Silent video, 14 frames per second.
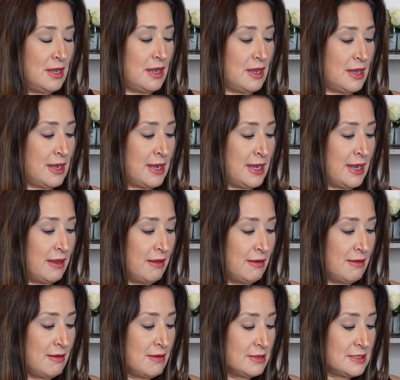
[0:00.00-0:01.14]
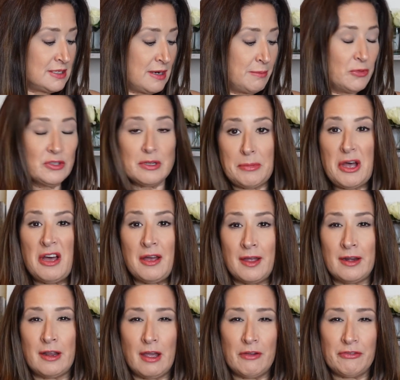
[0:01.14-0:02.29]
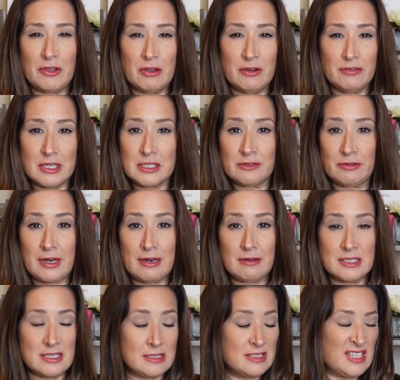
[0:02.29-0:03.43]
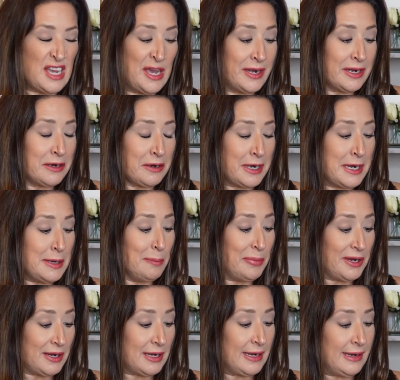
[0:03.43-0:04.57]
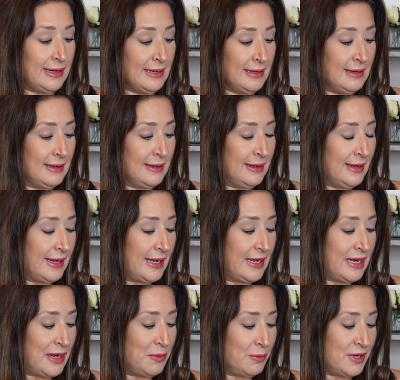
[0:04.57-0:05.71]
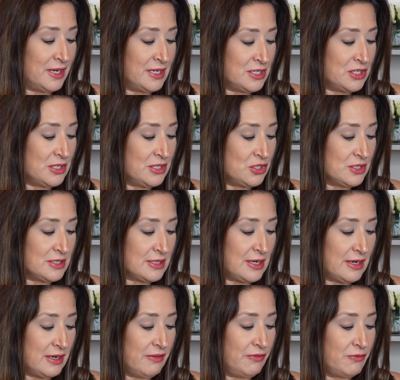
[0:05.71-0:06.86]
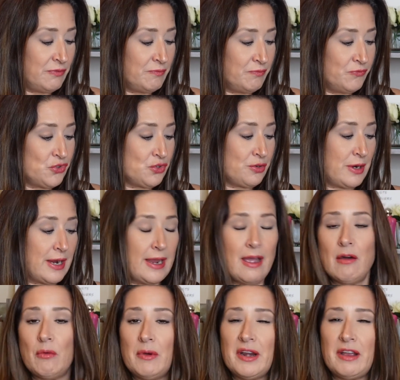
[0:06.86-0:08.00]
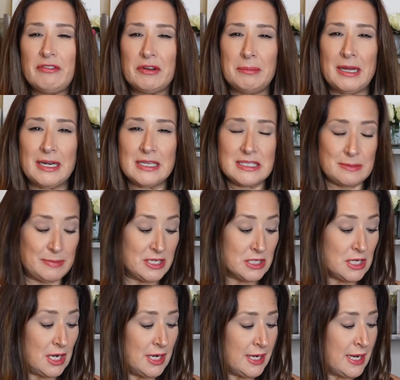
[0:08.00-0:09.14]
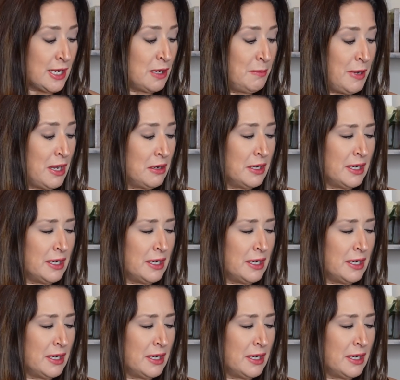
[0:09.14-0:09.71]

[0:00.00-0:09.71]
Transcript: I stumbled upon a few of these fragrances at a great buy. And I wanted to just kind of try out what everybody's been talking about.